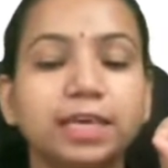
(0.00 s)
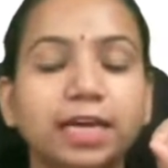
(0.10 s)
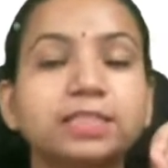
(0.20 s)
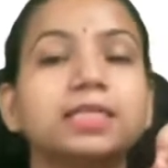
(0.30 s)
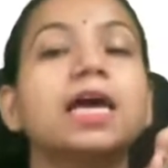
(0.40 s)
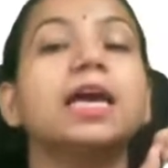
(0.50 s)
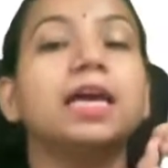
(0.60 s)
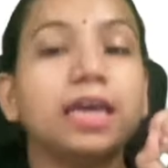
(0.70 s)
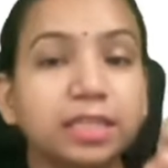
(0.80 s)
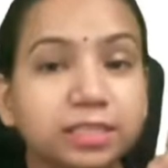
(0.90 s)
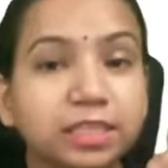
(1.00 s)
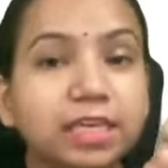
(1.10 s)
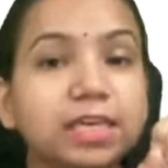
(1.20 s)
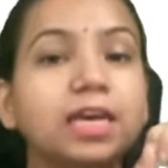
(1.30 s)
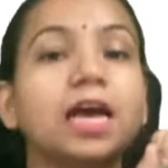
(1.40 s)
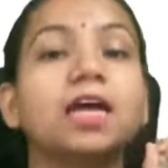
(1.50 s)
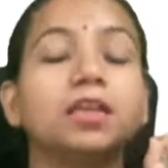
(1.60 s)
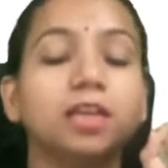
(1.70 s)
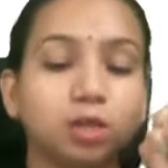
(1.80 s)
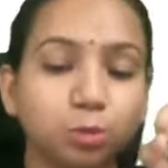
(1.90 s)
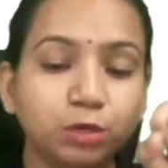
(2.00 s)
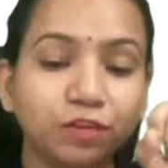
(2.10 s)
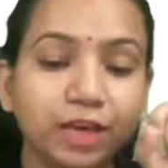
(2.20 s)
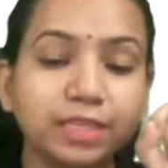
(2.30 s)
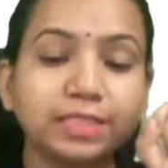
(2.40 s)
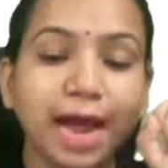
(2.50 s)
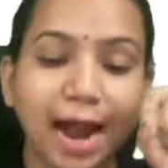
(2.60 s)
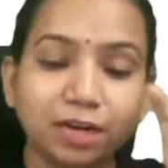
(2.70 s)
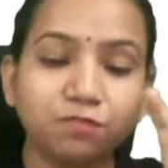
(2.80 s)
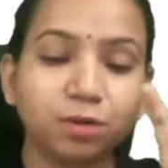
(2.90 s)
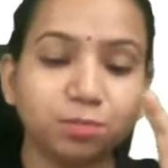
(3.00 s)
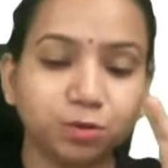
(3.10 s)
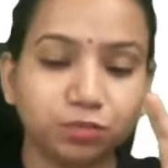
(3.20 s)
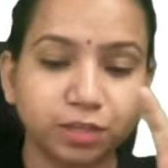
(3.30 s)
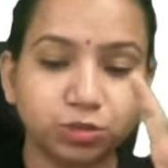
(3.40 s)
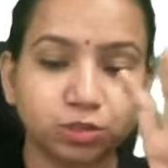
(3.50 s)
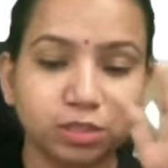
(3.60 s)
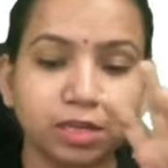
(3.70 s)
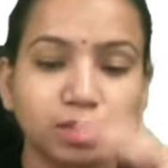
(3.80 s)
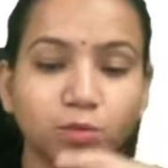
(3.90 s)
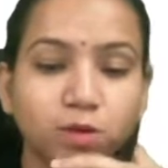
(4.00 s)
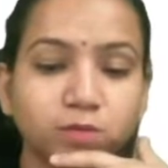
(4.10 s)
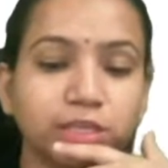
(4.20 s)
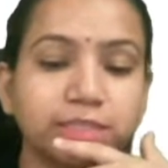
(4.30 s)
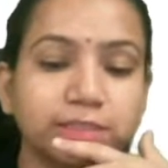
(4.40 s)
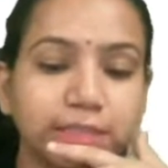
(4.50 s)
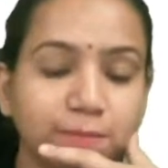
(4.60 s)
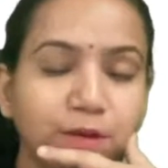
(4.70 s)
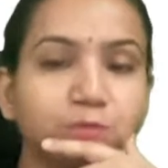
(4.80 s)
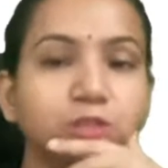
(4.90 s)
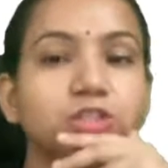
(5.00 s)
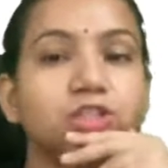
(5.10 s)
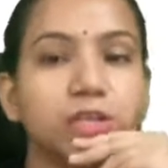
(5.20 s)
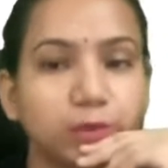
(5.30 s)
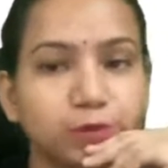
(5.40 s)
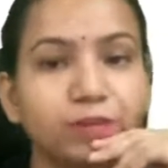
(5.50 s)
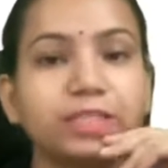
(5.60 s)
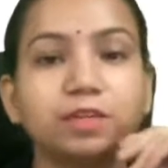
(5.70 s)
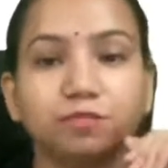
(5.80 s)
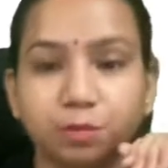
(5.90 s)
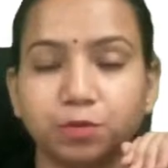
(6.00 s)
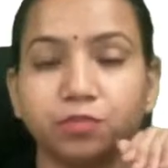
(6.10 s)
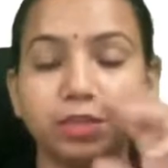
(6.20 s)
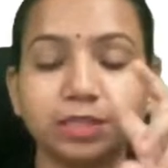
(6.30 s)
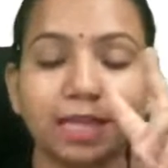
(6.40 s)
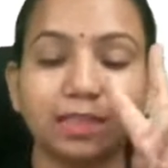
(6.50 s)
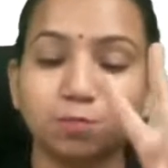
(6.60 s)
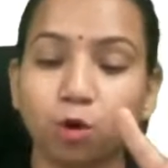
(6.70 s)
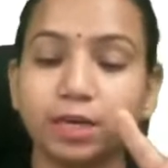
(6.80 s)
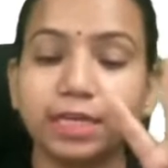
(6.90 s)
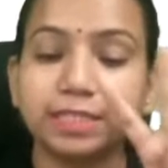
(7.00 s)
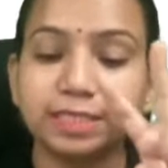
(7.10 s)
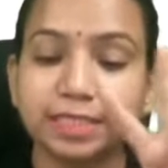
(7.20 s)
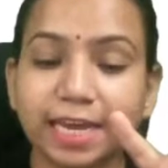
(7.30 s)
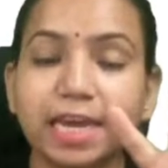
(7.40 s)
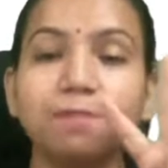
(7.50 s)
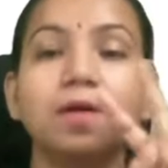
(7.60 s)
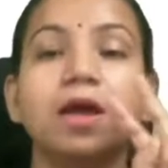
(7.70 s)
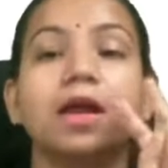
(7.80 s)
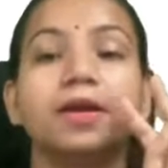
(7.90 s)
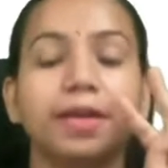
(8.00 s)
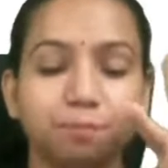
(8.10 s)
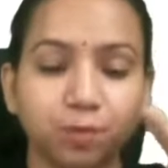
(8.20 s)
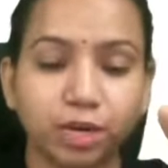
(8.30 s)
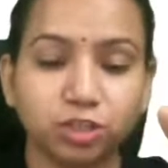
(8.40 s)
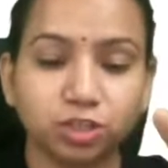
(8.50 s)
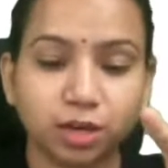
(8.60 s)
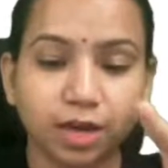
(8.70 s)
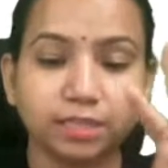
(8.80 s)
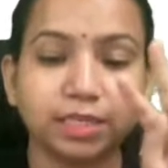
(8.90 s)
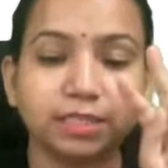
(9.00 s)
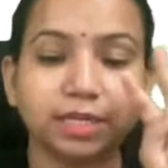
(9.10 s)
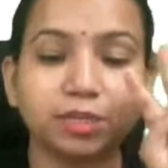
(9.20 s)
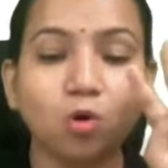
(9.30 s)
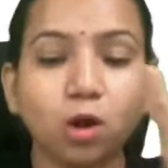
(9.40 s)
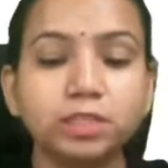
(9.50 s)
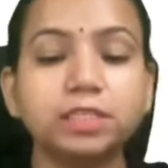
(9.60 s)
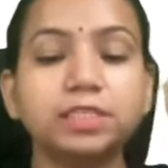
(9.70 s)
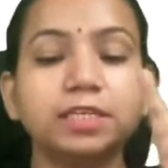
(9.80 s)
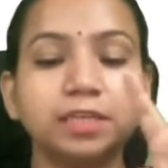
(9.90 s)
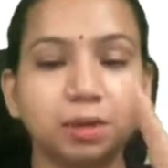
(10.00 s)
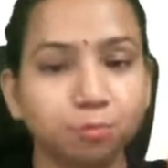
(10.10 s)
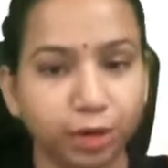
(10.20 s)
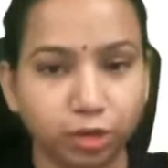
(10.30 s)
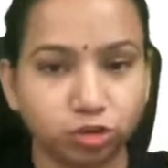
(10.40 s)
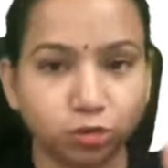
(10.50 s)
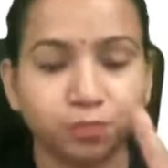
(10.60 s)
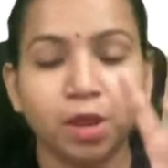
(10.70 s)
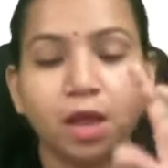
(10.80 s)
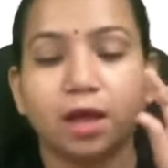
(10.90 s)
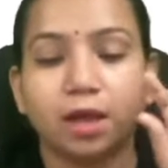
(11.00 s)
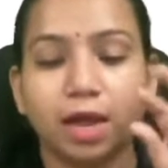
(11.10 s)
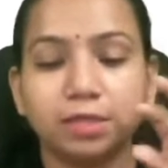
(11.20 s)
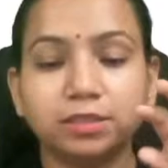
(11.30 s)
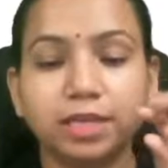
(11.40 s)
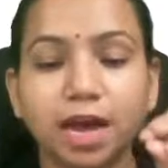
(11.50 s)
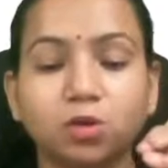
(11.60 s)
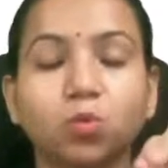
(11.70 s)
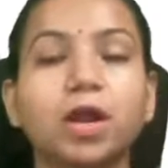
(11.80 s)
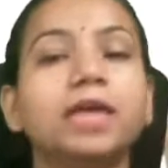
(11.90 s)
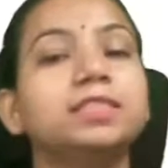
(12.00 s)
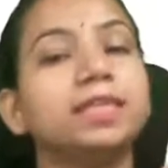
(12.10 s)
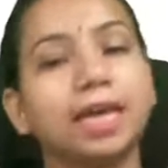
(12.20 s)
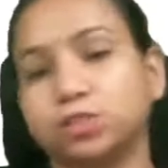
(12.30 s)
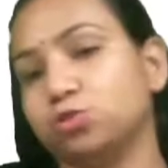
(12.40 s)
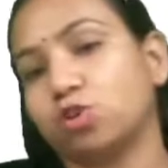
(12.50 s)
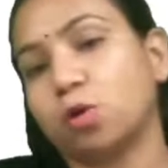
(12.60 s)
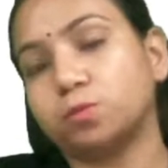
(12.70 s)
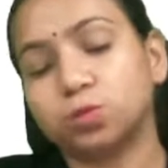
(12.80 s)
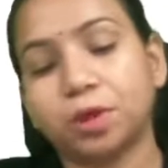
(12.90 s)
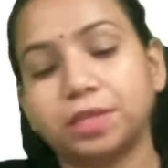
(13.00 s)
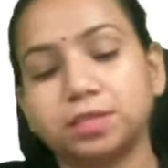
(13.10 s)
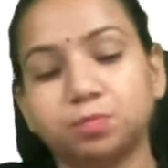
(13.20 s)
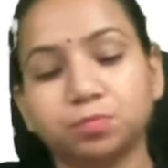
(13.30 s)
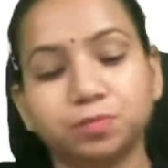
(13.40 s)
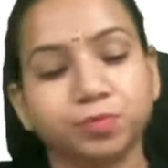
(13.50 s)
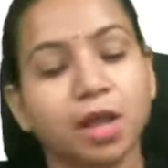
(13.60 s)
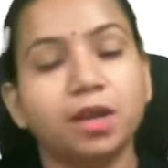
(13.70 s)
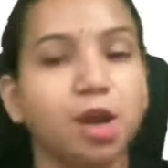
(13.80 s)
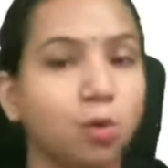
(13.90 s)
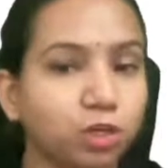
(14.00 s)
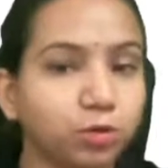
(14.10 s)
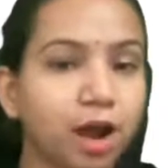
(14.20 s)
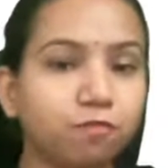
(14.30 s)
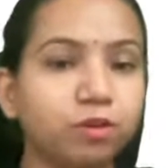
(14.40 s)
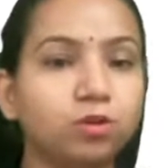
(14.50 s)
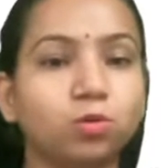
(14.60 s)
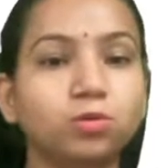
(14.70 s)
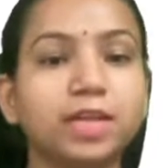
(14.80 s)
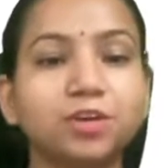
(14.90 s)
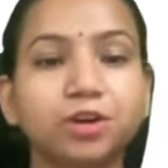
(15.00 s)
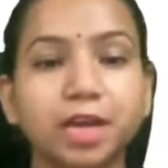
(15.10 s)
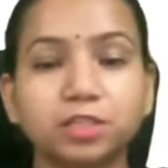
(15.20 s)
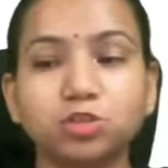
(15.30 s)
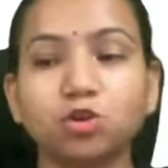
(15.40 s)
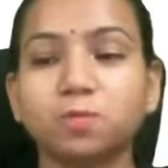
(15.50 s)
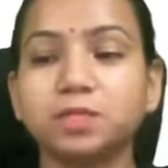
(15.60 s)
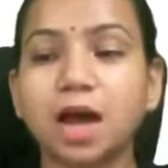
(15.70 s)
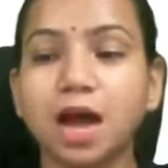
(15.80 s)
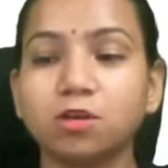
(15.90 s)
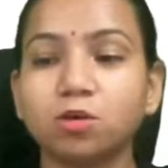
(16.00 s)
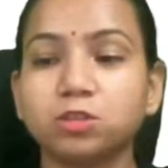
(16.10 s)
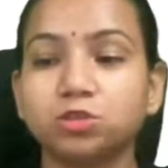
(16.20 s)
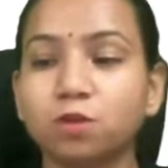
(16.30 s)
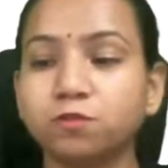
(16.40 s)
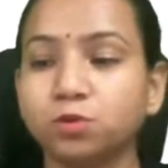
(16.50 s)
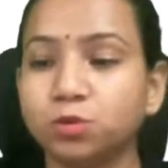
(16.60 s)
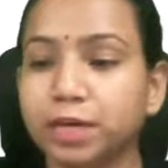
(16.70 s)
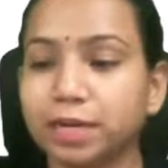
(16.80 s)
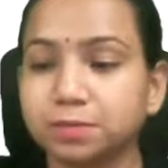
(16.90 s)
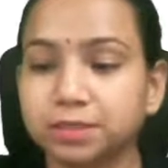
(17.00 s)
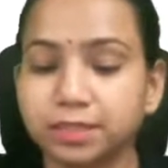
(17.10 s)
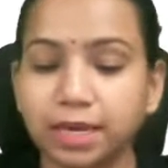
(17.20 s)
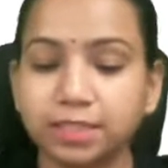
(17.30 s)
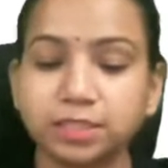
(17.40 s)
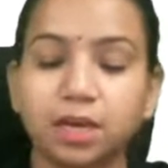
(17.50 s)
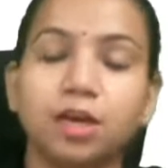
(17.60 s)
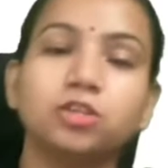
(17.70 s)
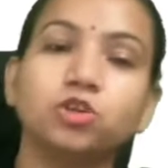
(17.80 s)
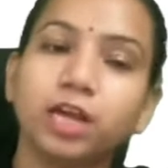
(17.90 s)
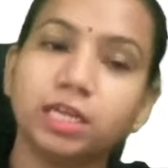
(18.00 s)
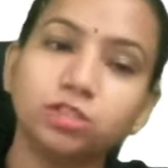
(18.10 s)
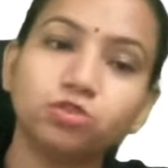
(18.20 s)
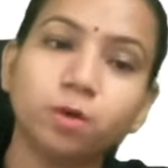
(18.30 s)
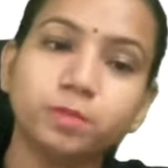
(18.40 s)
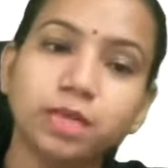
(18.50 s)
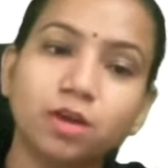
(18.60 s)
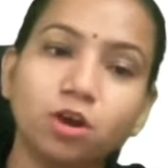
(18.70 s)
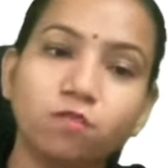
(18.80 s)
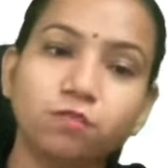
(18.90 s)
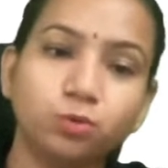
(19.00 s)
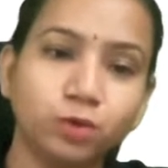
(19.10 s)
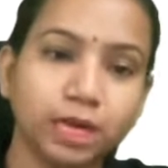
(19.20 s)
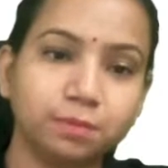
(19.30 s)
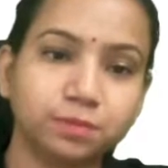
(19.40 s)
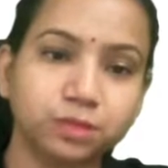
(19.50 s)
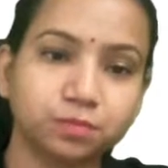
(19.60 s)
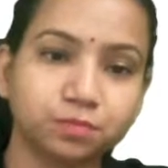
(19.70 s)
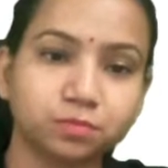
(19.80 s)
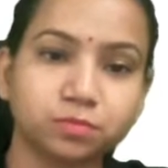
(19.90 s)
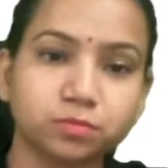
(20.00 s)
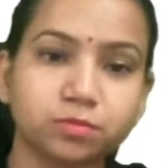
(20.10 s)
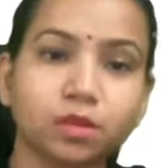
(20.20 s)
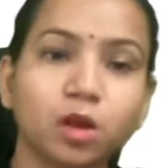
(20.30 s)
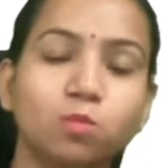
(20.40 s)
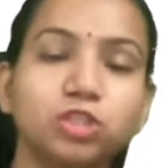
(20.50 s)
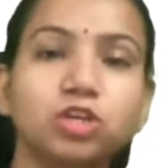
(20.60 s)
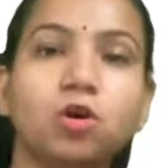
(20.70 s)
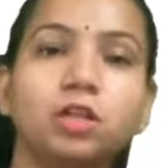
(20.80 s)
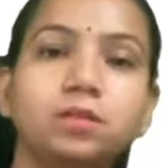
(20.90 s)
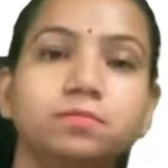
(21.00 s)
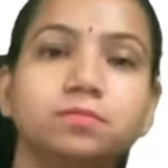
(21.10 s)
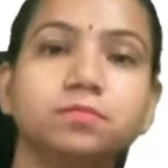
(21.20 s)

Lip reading: Yes, in the liquid phase and vapor phase. So these are the one which has the same composition, liquid phase and vapor phase, and they boil at same temperature, guys, that is at constant temperature, and they are known as azeotrops. Very simple. Now what you have to know, that your azeotrops are also of two types. Yes, your azeotrops are of two types. Which and all?